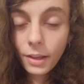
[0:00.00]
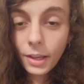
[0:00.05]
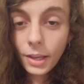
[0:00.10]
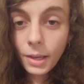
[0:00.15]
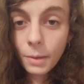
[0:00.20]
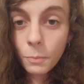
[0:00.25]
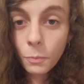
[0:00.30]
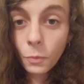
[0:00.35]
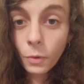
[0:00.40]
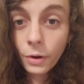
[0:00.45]

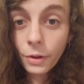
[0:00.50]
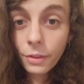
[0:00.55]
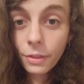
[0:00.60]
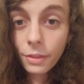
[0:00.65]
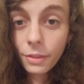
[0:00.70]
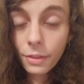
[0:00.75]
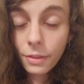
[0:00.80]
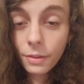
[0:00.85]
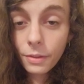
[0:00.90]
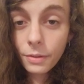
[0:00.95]
am worth
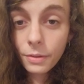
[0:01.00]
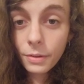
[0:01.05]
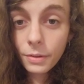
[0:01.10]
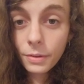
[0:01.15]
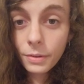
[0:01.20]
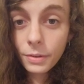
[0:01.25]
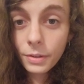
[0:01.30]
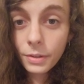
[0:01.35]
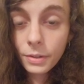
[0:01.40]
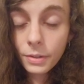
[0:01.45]

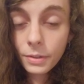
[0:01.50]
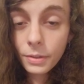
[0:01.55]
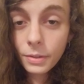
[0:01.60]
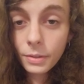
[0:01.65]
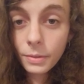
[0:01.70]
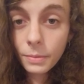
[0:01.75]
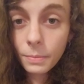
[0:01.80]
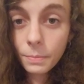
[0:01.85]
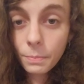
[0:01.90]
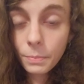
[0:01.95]

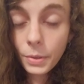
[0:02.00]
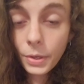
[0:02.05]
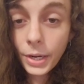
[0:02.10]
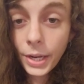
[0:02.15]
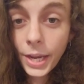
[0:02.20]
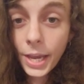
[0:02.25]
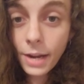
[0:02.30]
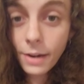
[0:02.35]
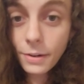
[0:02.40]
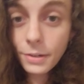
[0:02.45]

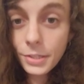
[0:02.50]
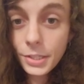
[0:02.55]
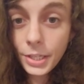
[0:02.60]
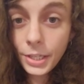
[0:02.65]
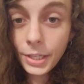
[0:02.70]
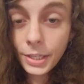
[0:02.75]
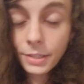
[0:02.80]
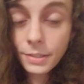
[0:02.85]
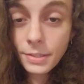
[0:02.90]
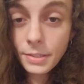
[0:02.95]
putting energy
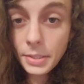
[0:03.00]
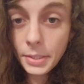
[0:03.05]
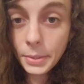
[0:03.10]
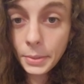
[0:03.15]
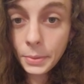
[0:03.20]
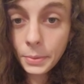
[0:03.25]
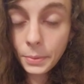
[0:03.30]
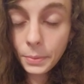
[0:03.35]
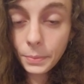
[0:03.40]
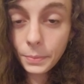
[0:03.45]

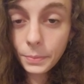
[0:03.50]
into.